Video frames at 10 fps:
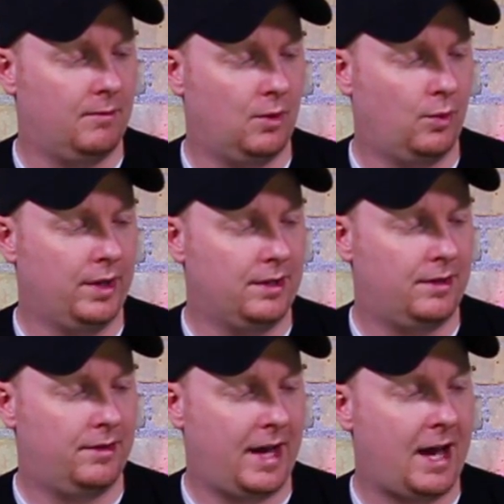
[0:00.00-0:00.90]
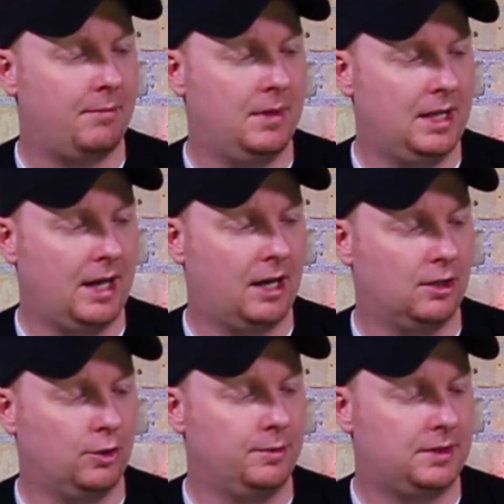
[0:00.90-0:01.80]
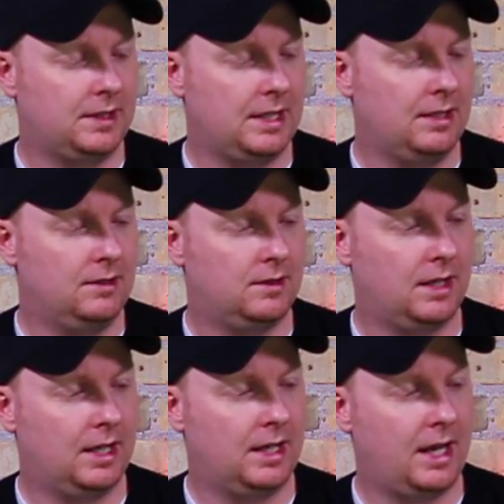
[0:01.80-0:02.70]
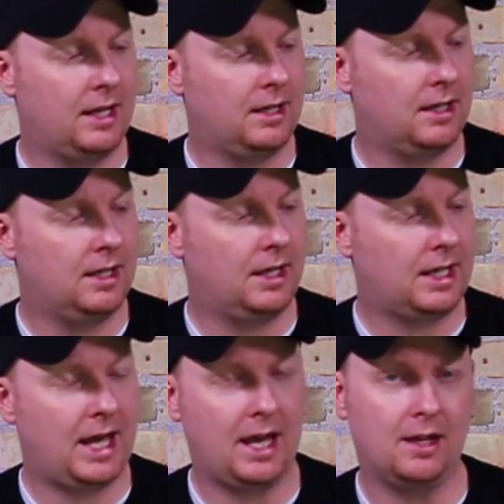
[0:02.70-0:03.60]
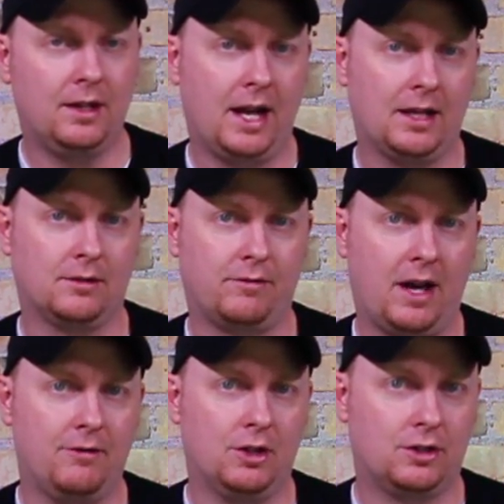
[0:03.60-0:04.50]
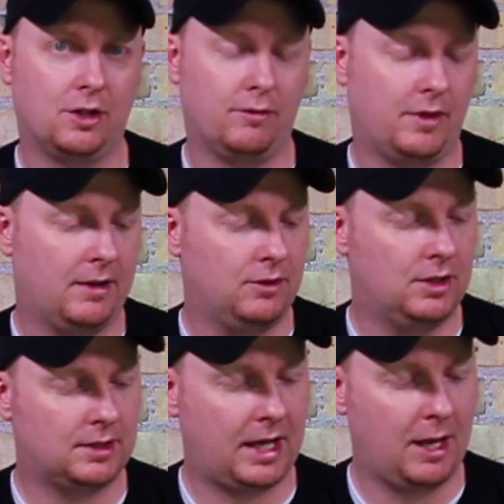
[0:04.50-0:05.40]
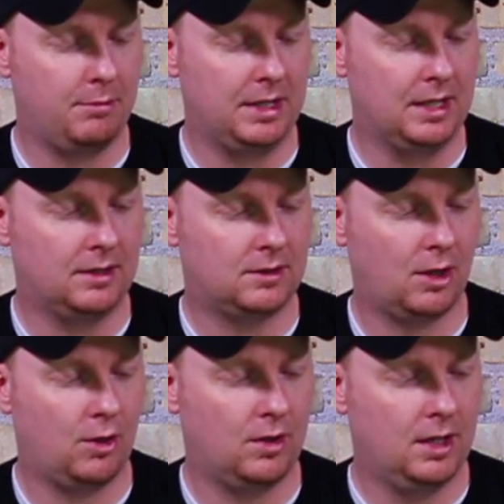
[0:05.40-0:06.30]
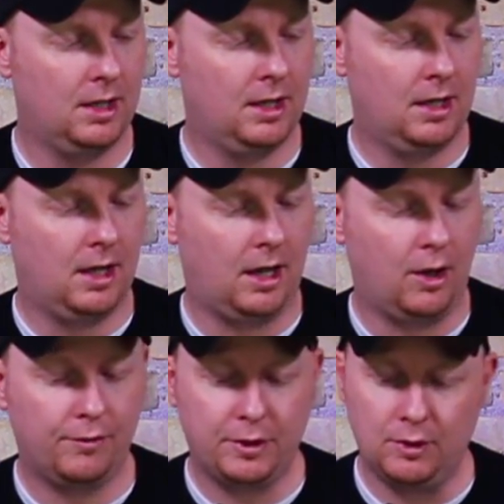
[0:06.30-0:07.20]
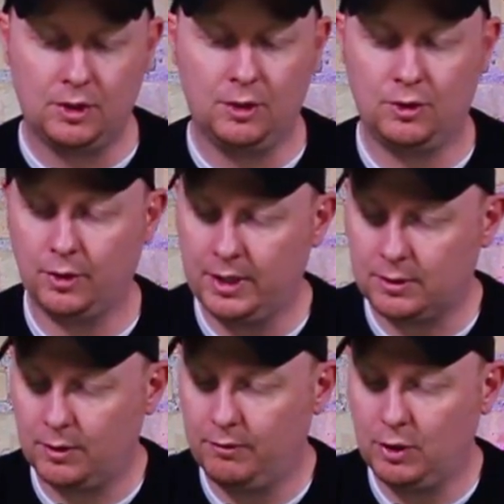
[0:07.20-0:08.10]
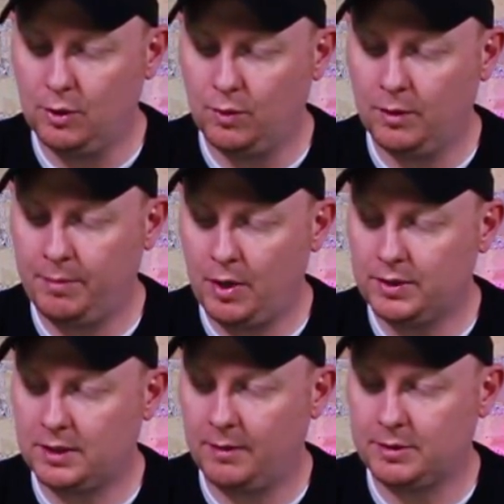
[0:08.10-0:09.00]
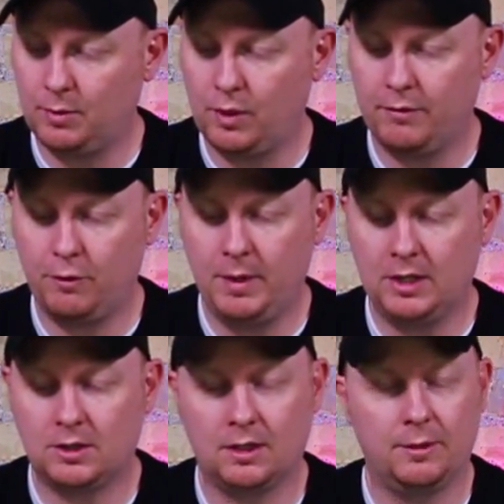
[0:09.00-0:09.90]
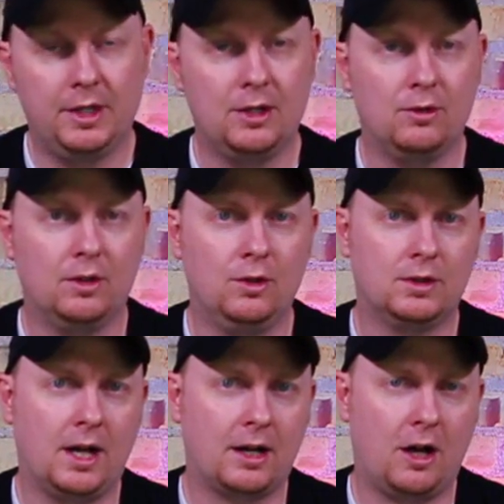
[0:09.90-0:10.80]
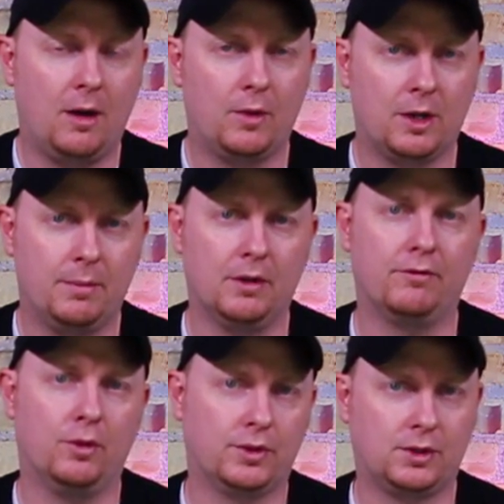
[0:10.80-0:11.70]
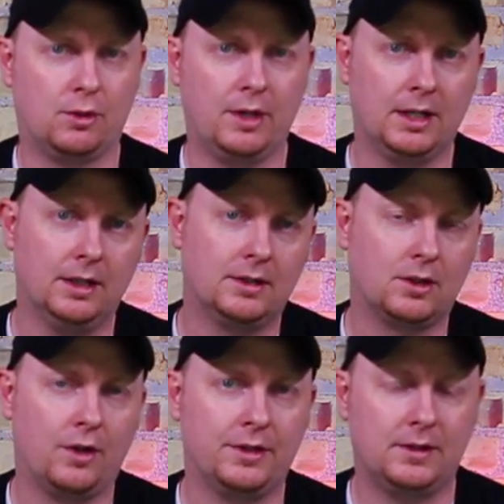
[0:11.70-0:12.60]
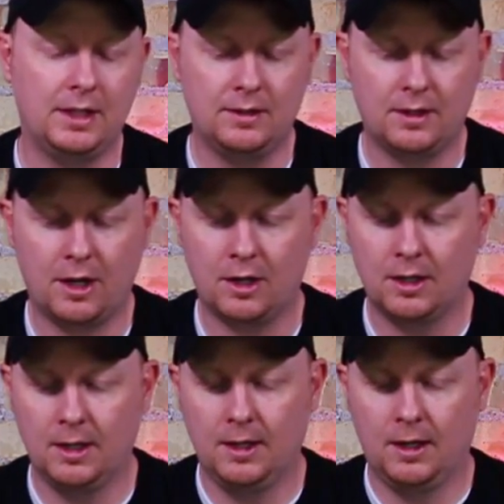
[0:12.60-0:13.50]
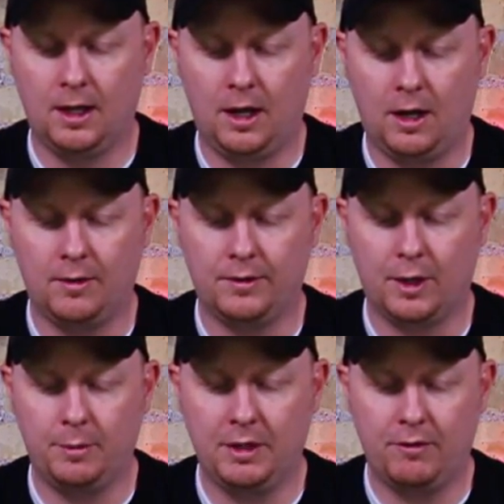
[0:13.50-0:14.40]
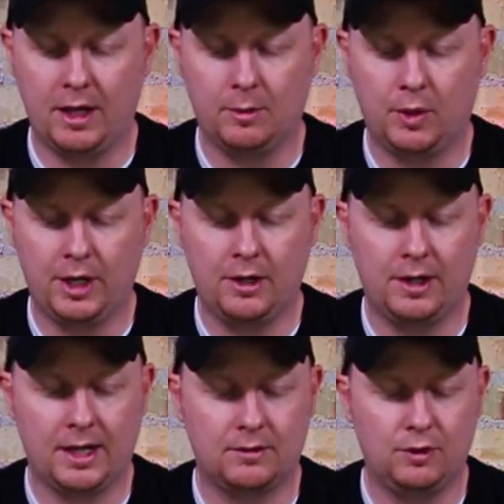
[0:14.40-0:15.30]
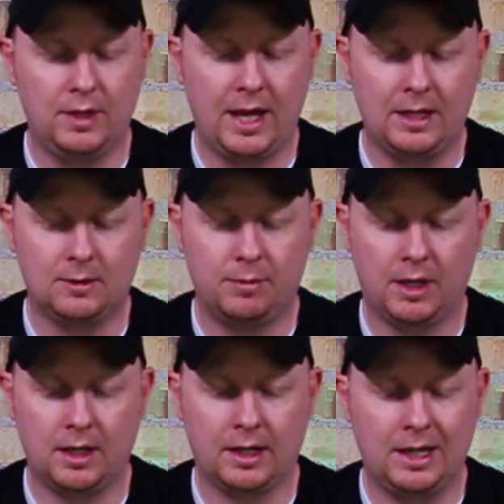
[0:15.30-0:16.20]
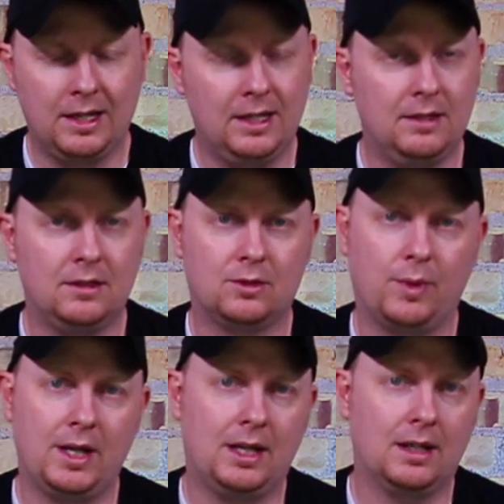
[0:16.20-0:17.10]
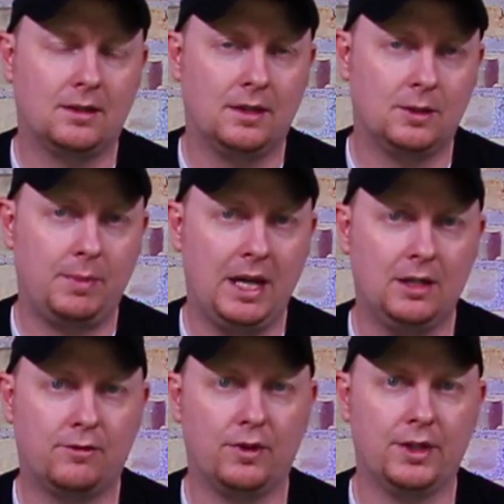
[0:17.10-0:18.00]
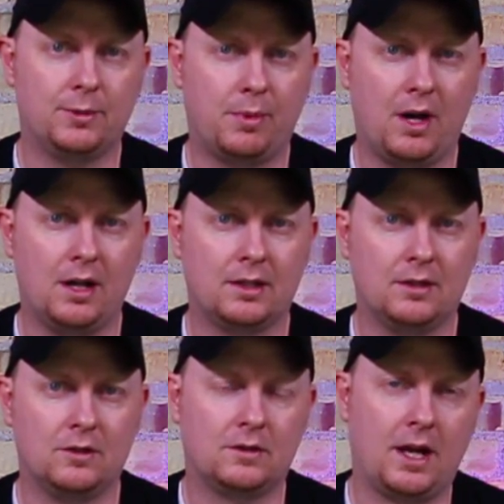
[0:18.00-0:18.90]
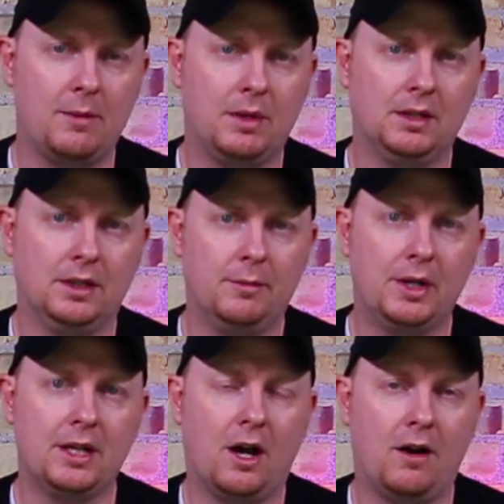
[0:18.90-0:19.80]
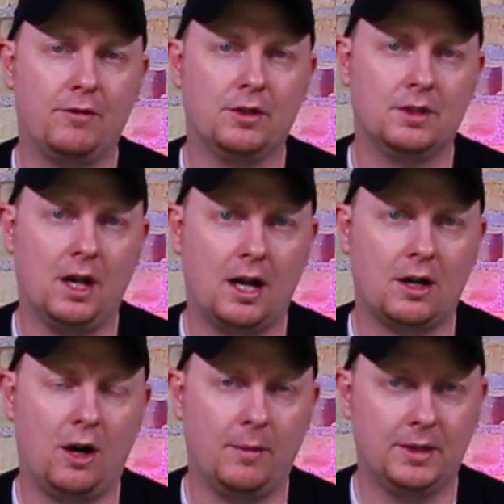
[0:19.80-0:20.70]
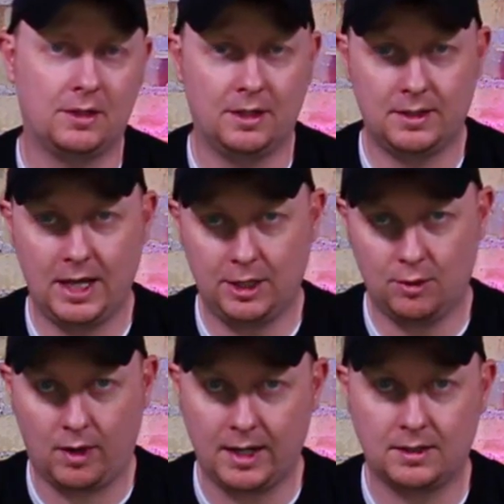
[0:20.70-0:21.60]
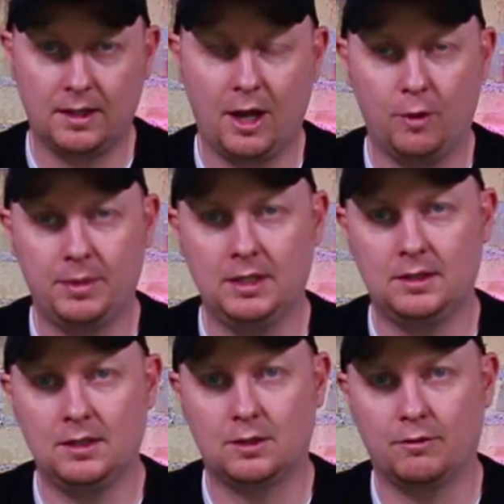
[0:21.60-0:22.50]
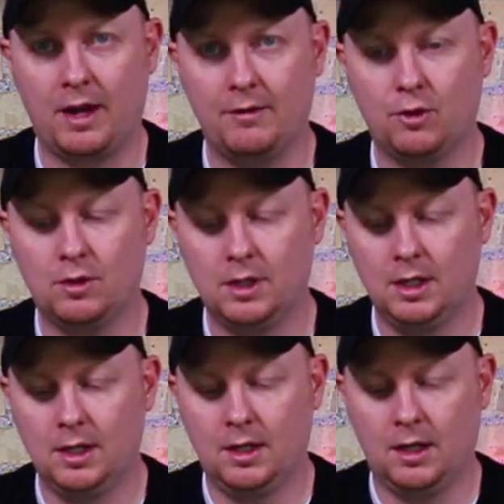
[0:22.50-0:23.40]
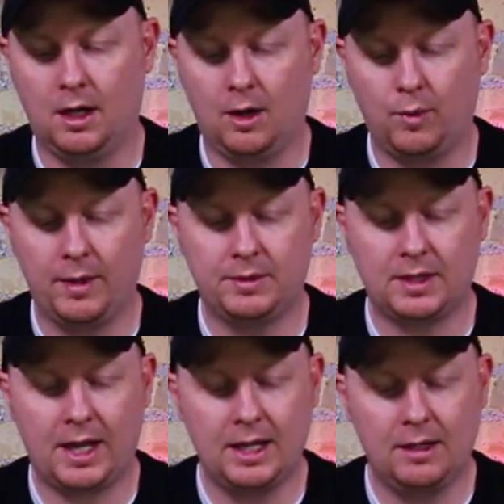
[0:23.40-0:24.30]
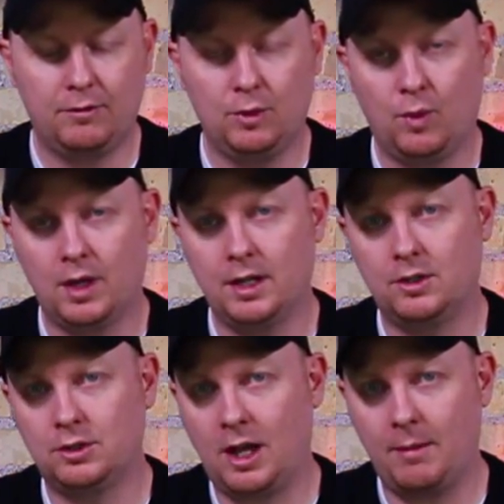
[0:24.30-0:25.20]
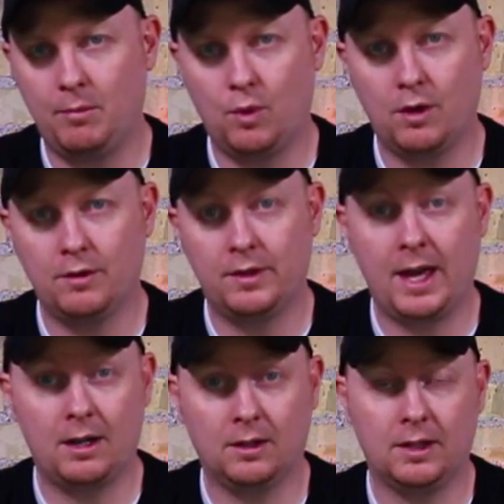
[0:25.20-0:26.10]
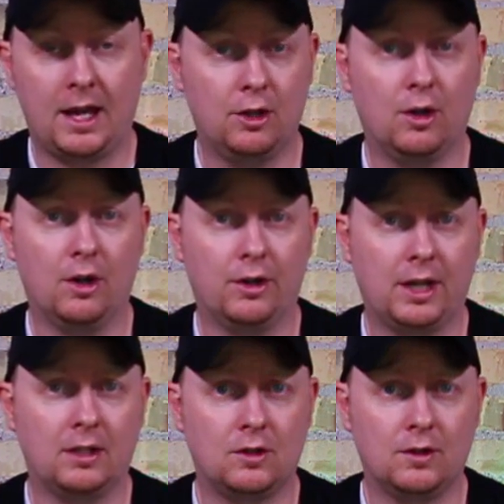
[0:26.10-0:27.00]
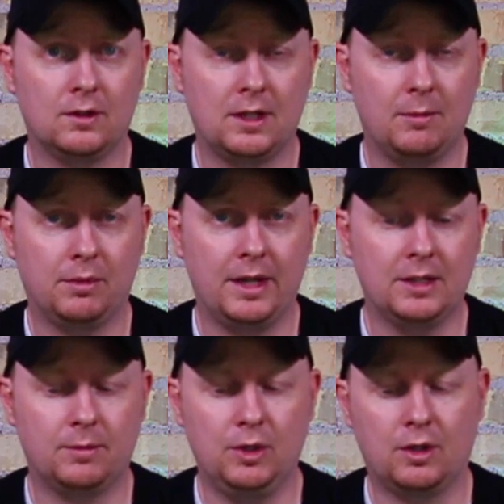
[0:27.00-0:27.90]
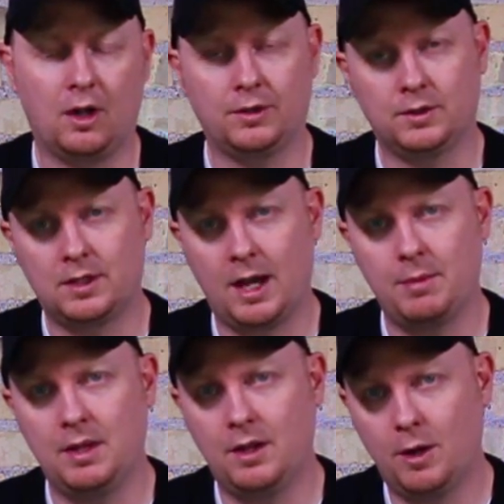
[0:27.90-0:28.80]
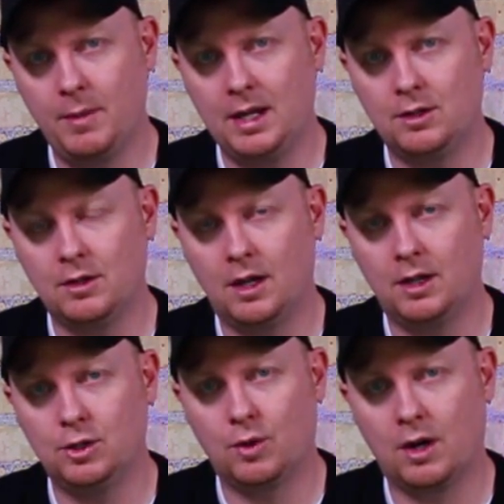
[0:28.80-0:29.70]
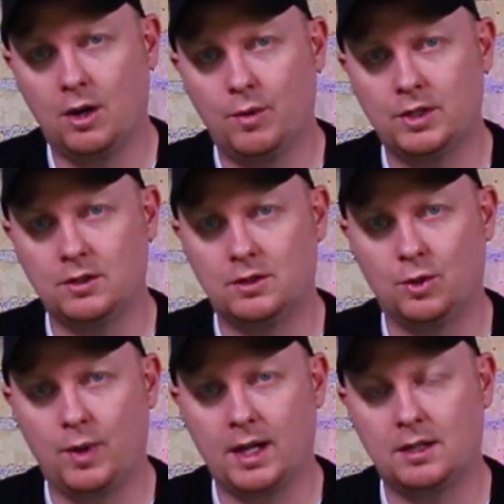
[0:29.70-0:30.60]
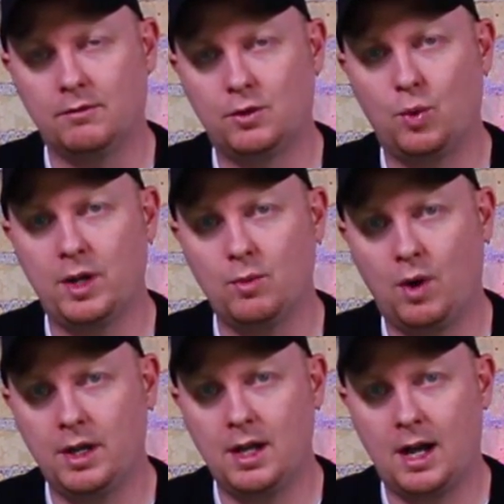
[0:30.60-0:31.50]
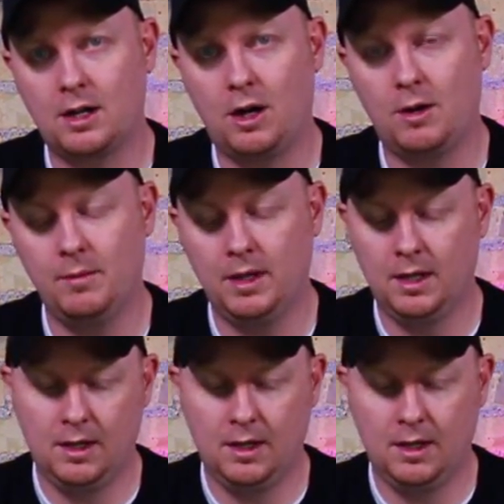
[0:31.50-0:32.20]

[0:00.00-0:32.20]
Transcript: With that many heirloom seeds in a can that has a 5-year shelf life, you just can't beat it. So hopefully you enjoyed this review. We'll post up some more information on libertynews.com. We're going to put a full story and list all the seeds there that'll be available here in the next few days. But again, the easiest way to get to this page for this product is just type in libertyoffers.com. It's going to take you right to the LPC Survival website. If you want to shop more, that URL will get you to the same place, but you can also type in their main URL, which is directive21.com.